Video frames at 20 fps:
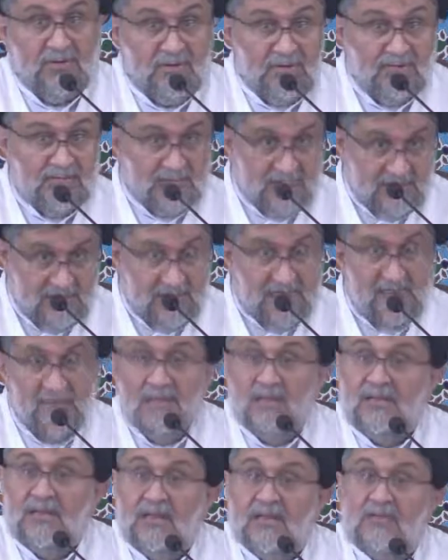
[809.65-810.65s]
and
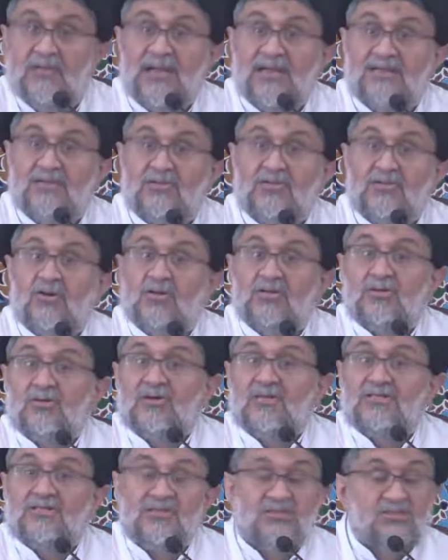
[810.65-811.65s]
I'd like to draw your
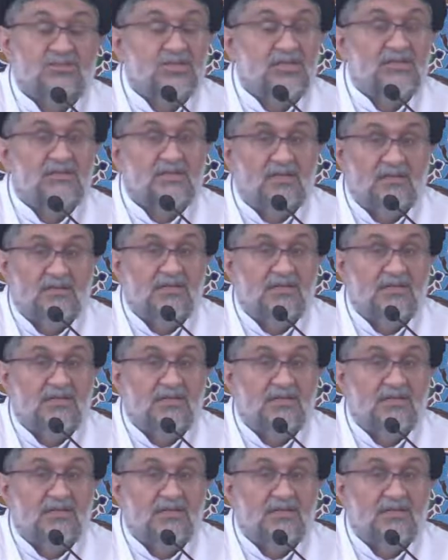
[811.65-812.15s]
attention that